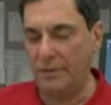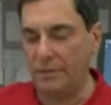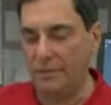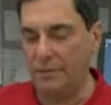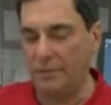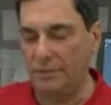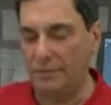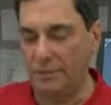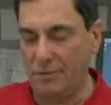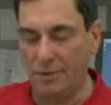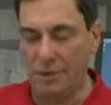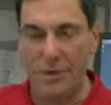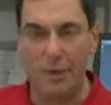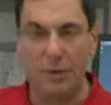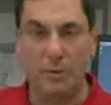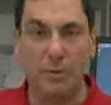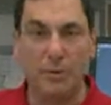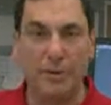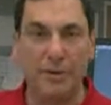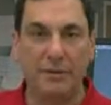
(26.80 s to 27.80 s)
good fall
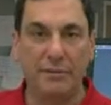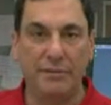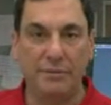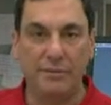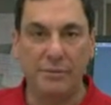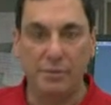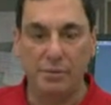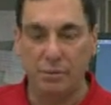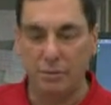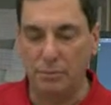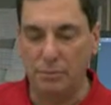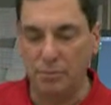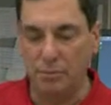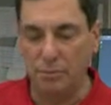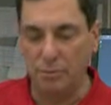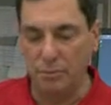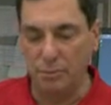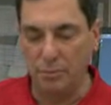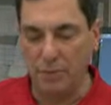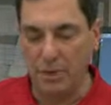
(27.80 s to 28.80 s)
getaway for you
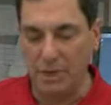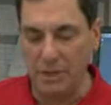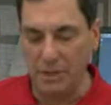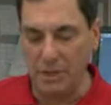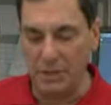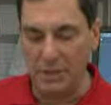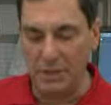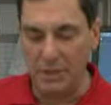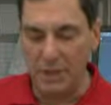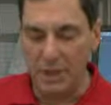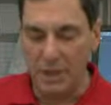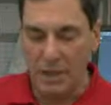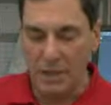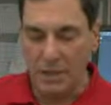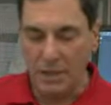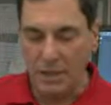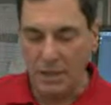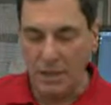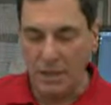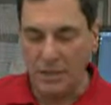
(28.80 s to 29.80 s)
to begin.
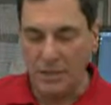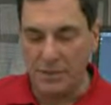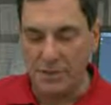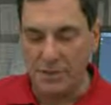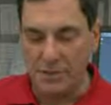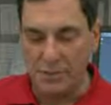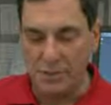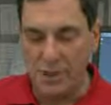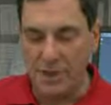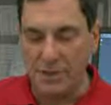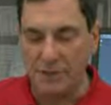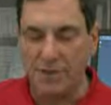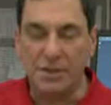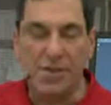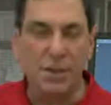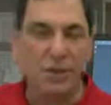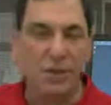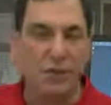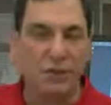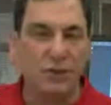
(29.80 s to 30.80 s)
That is
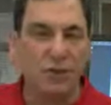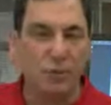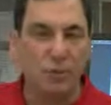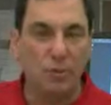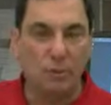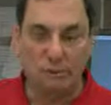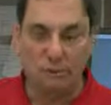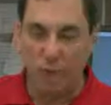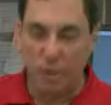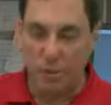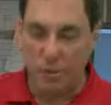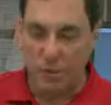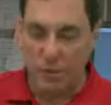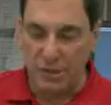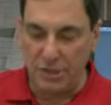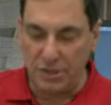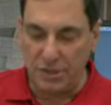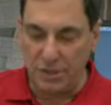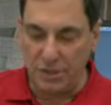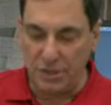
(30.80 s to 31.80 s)
Wednesday, October
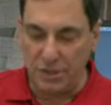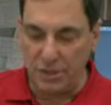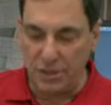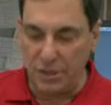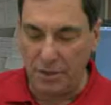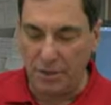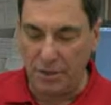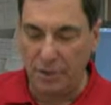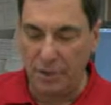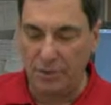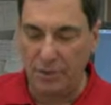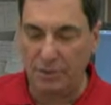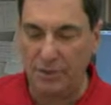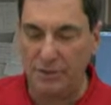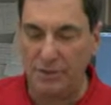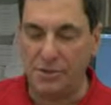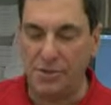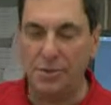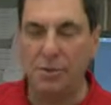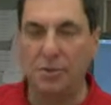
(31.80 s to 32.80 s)
14th. The Cherry Hill
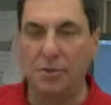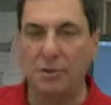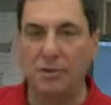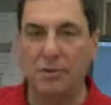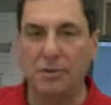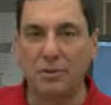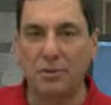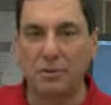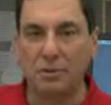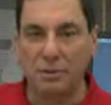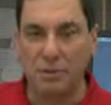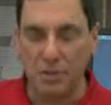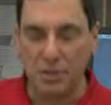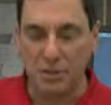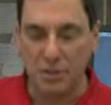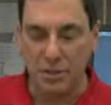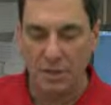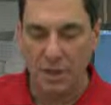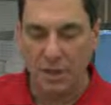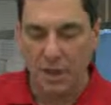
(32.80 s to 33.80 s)
Historical
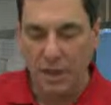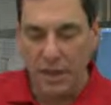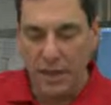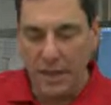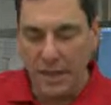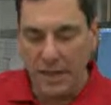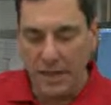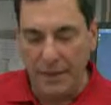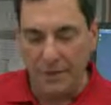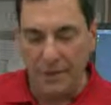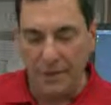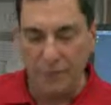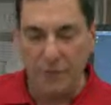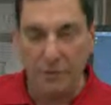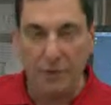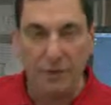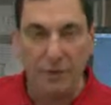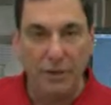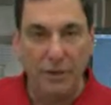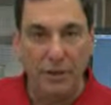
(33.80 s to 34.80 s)
Commission and the
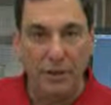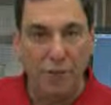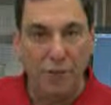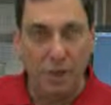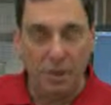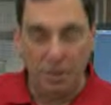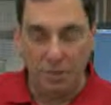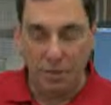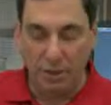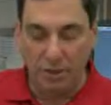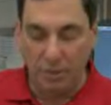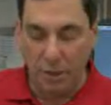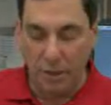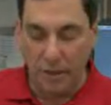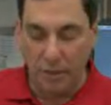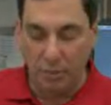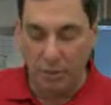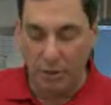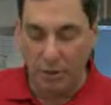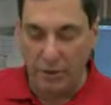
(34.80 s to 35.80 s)
Cherry Hill Public
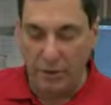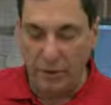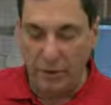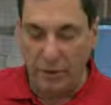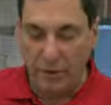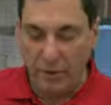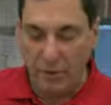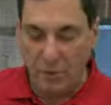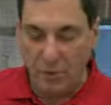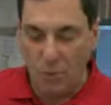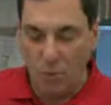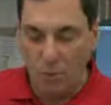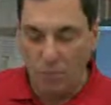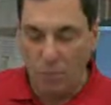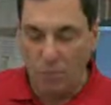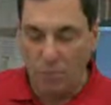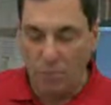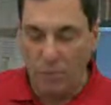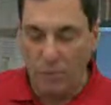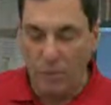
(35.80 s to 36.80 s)
Library
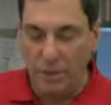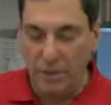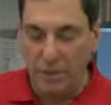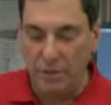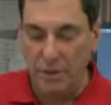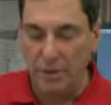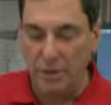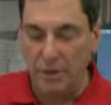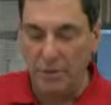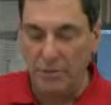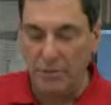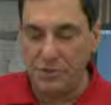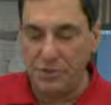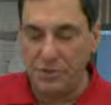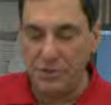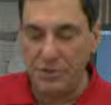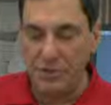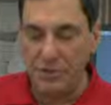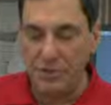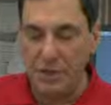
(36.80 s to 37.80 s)
will be
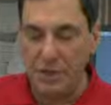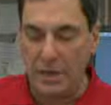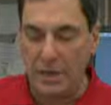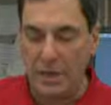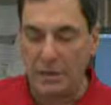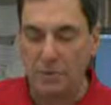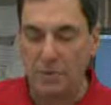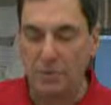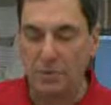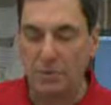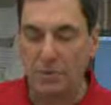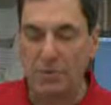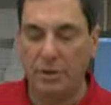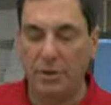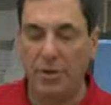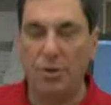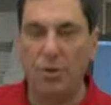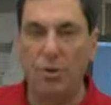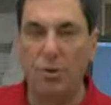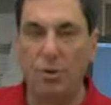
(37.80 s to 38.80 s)
hosting the
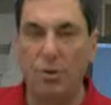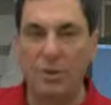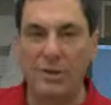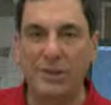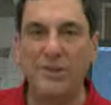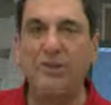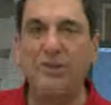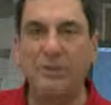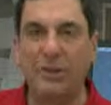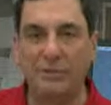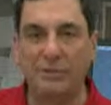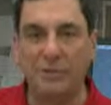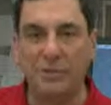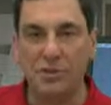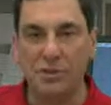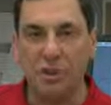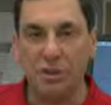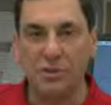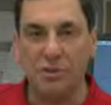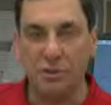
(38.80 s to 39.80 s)
Historic Haunts of
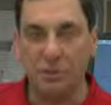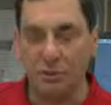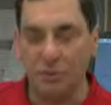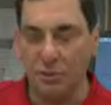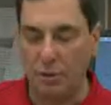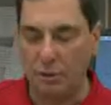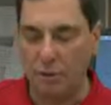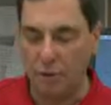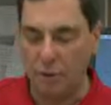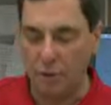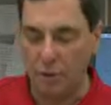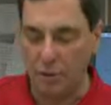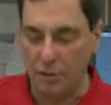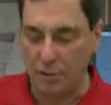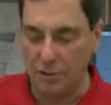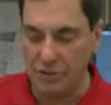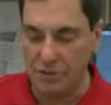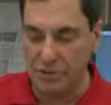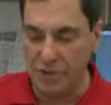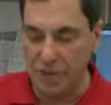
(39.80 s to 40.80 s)
Central New
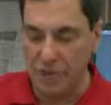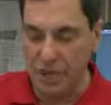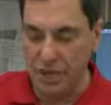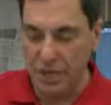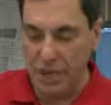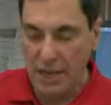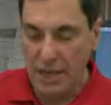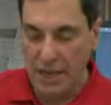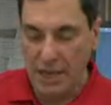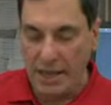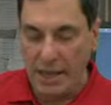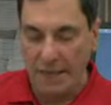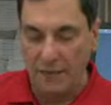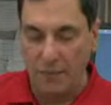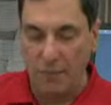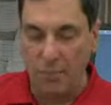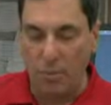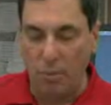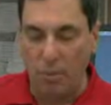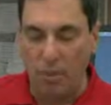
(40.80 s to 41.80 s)
Jersey at
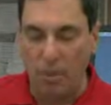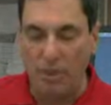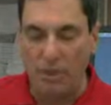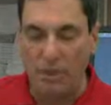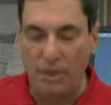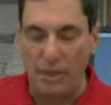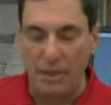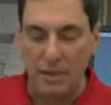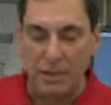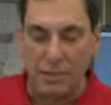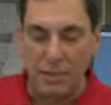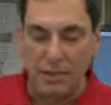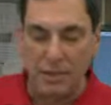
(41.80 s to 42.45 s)
the Barclay